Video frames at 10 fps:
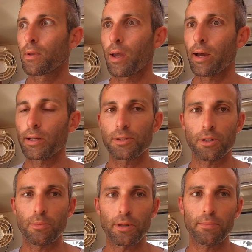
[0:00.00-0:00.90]
And he's going
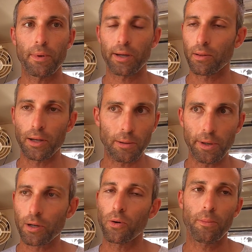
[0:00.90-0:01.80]
to be like lending me
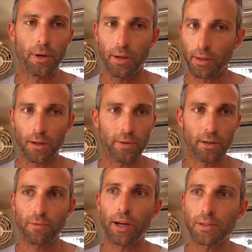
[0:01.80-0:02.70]
equipment and giving
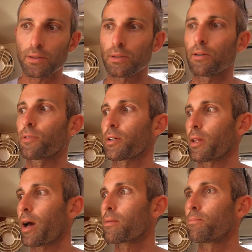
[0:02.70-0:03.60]
advice and stuff like
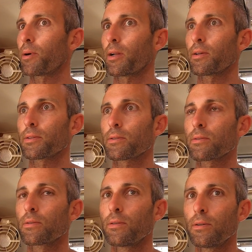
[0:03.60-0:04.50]
that. But
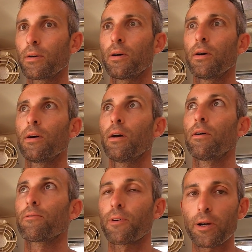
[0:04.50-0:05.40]
it's
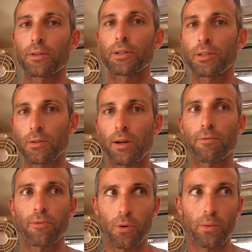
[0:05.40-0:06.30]
fairly
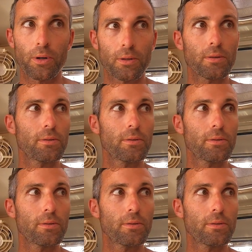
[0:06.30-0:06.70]
straightforward.